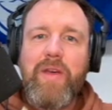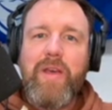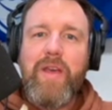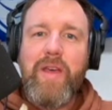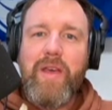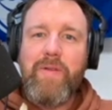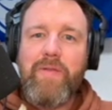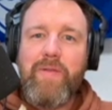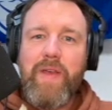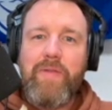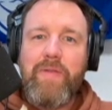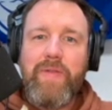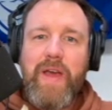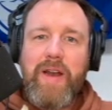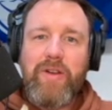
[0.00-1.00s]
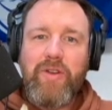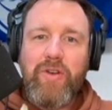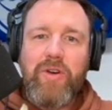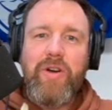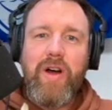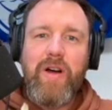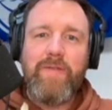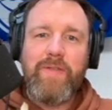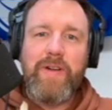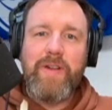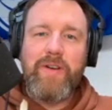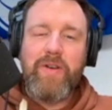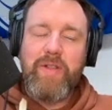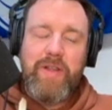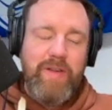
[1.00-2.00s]
if that good
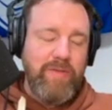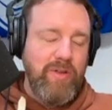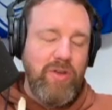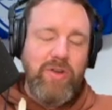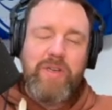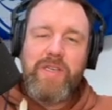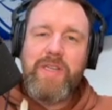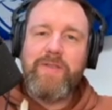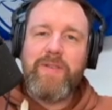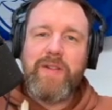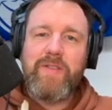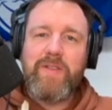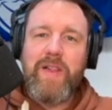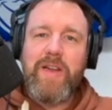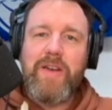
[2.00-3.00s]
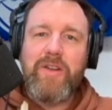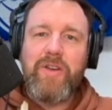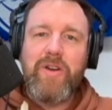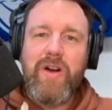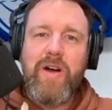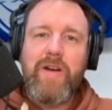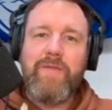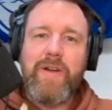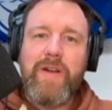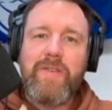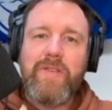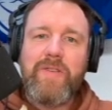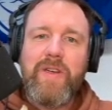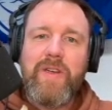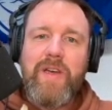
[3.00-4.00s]
offense or that good defense led to good
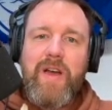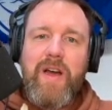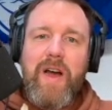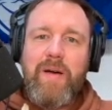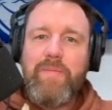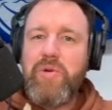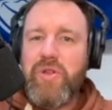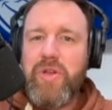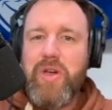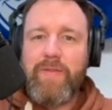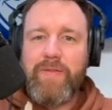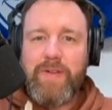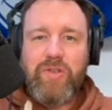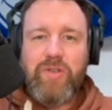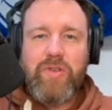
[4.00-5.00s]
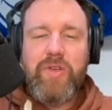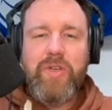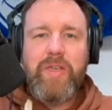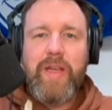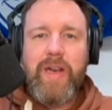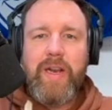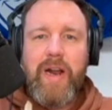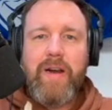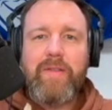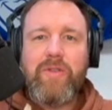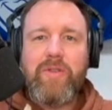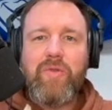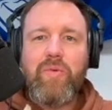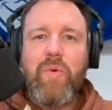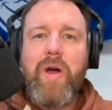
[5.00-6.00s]
offense. But the offense just couldn't get out of
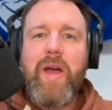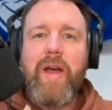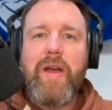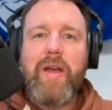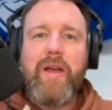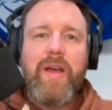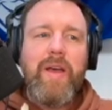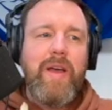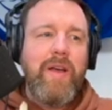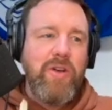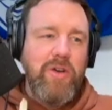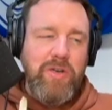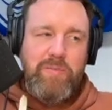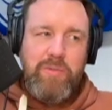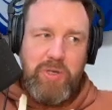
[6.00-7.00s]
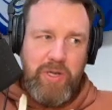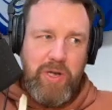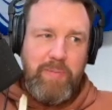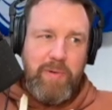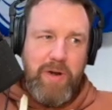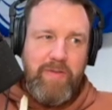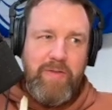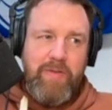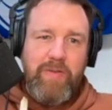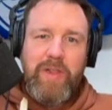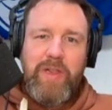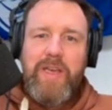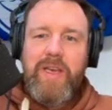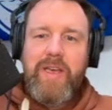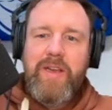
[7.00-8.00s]
its way, couldn't build up enough of a
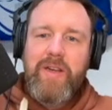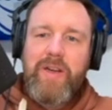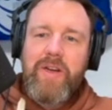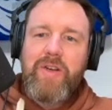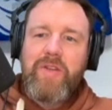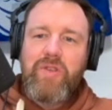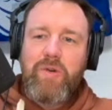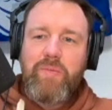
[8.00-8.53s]
lead. So